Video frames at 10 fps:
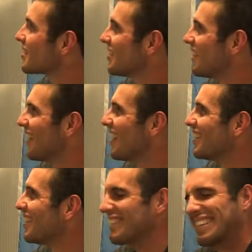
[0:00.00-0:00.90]
Yeah,
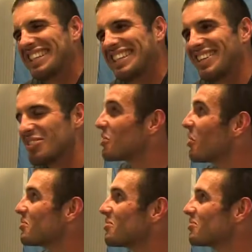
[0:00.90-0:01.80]
no, it was
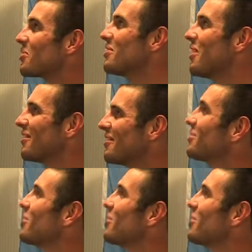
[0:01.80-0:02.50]
close. It was good though. It